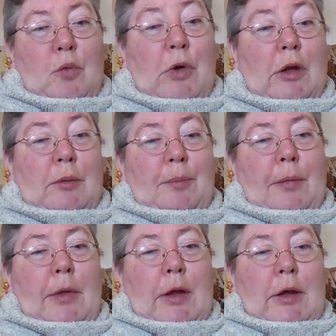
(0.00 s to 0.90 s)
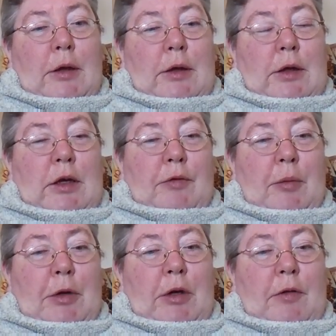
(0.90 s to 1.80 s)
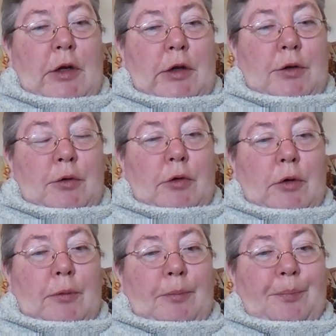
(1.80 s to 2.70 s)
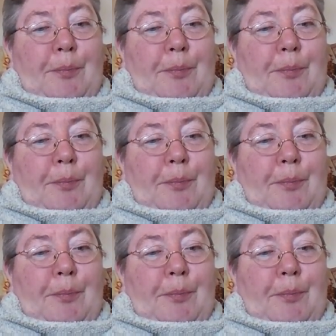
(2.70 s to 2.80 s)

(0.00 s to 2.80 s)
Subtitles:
Well, if I believe the electoral roll,